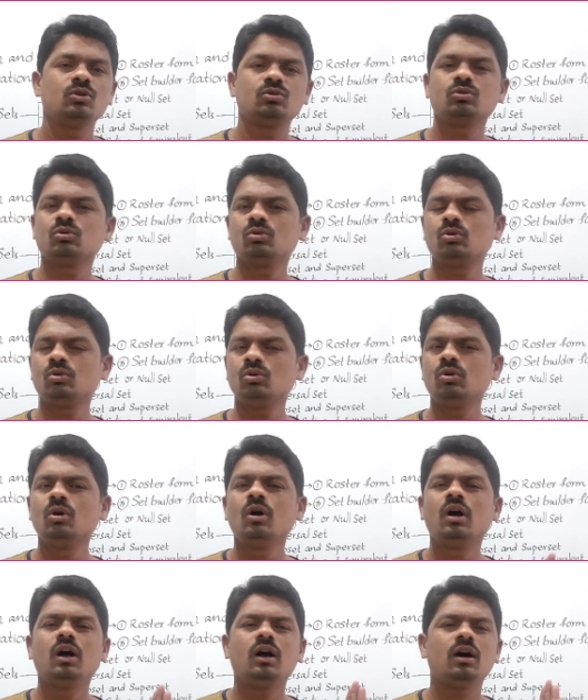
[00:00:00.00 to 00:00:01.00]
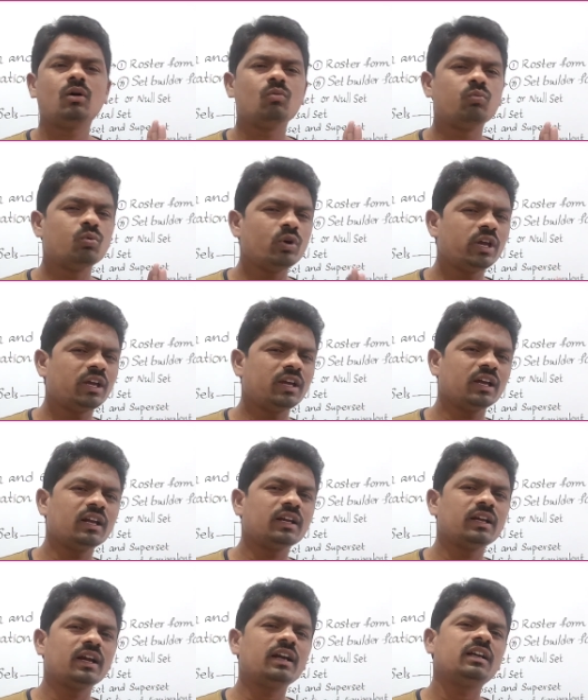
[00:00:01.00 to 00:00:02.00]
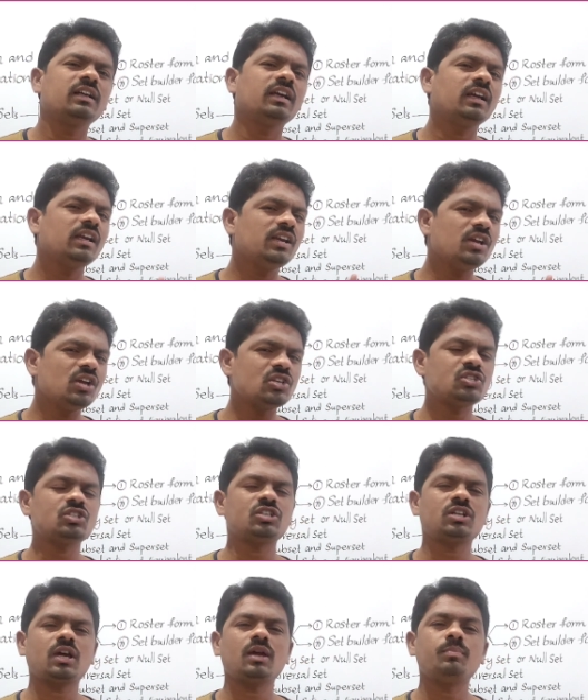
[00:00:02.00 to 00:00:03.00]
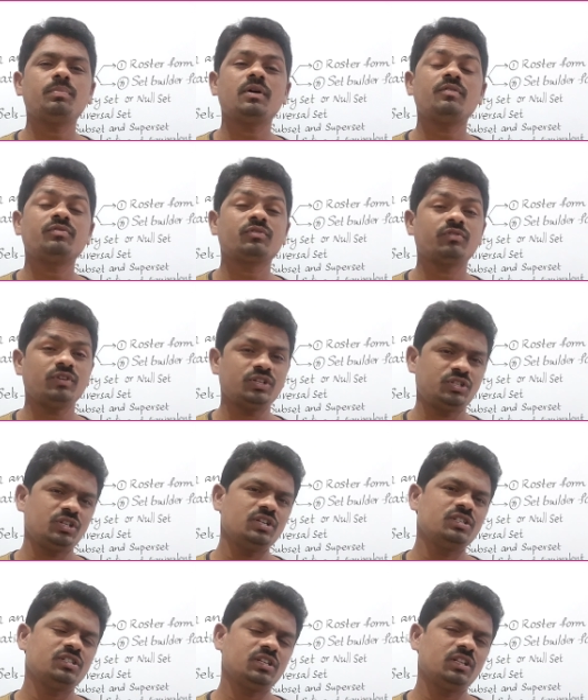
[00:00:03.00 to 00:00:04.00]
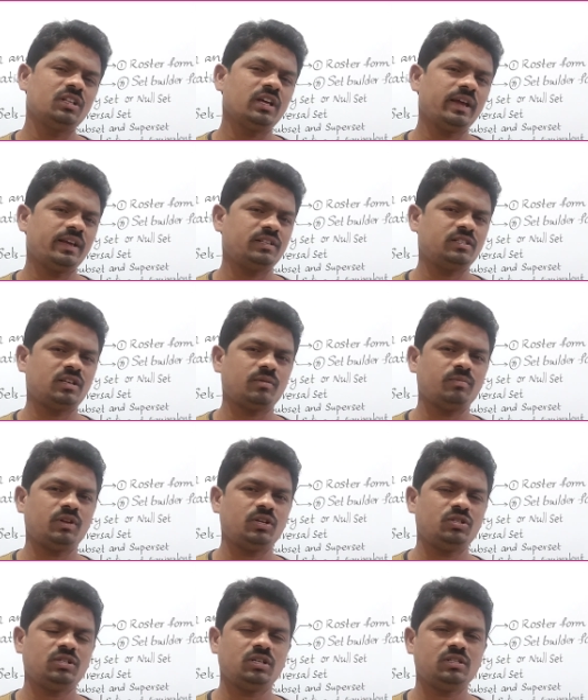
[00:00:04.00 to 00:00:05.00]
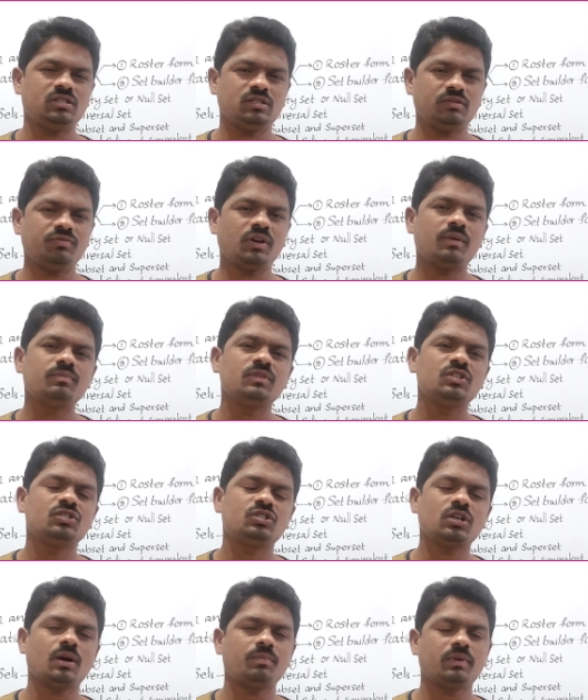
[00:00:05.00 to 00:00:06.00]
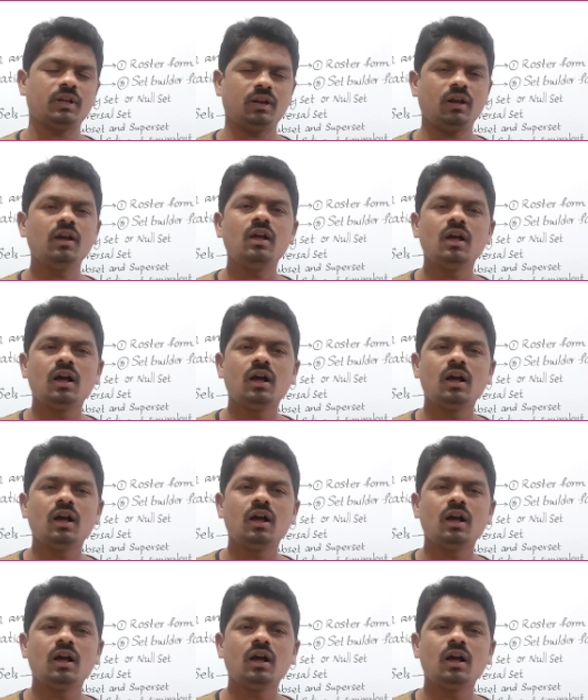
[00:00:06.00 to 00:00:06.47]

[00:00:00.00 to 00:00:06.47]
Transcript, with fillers: so uh, we can get each type of questions in the examinations uh, from this chapter.